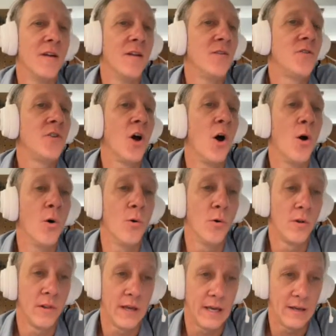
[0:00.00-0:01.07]

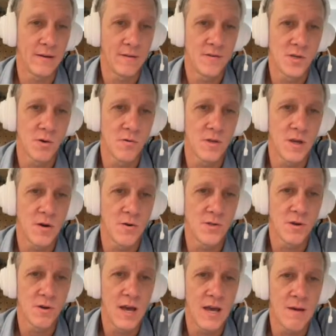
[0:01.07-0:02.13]
Totally. So the
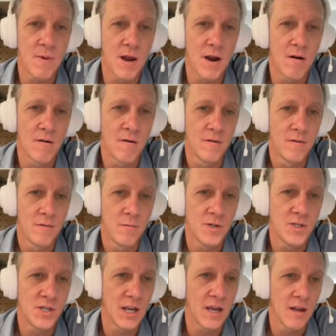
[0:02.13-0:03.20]
Ozone Nightmare,
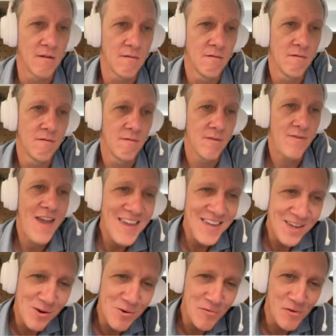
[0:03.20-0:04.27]
which again, thank
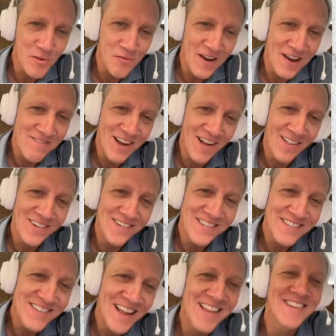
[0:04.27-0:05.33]
you for the
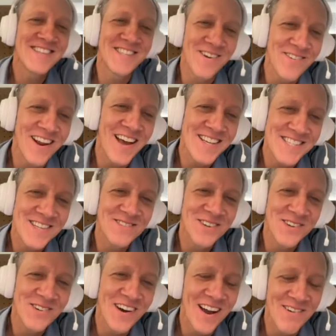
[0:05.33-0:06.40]
$5. That is so nice of
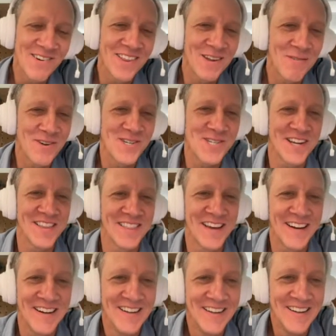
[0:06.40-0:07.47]
you. I really appreciate
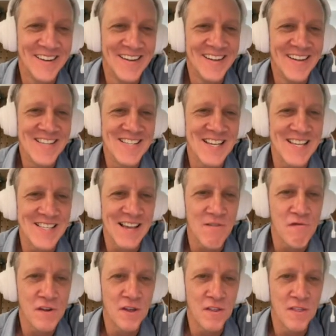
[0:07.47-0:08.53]
that. Says, I
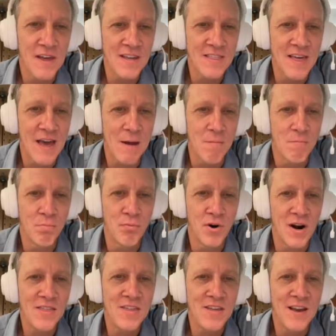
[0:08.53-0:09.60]
feel like that
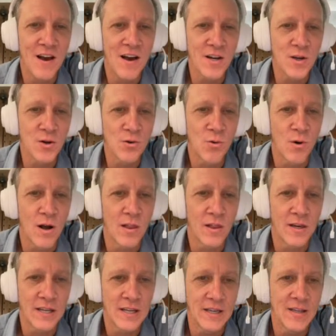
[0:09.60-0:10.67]
breathy audio
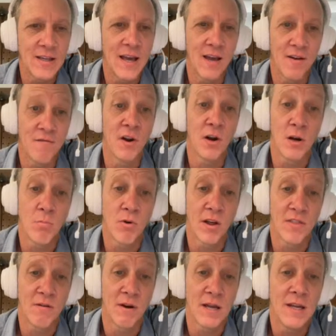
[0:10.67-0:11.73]
quality, yeah, very
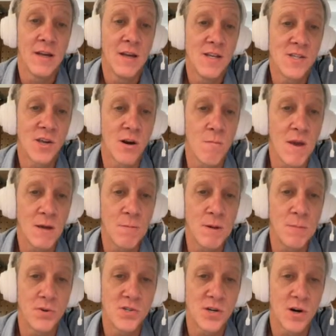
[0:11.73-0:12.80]
breathy, right, is going to make
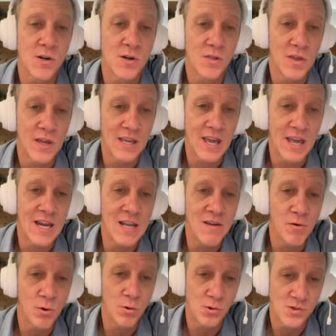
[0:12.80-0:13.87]
people start to think any
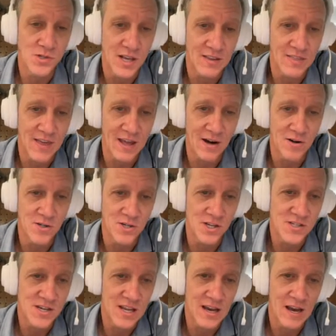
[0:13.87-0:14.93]
vocals like that are
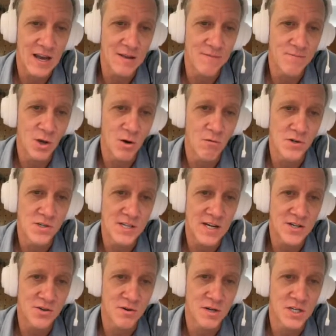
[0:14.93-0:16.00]
just AI,
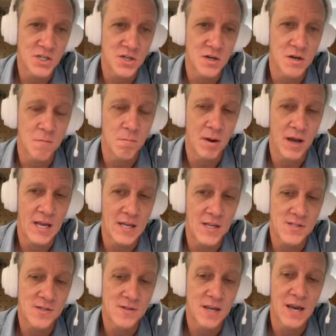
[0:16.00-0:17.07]
oversaturation
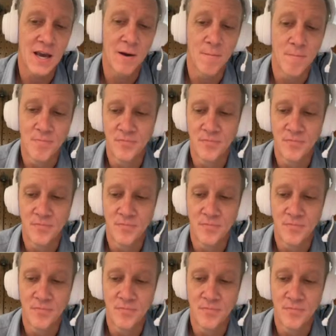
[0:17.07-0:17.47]
bias. Yeah.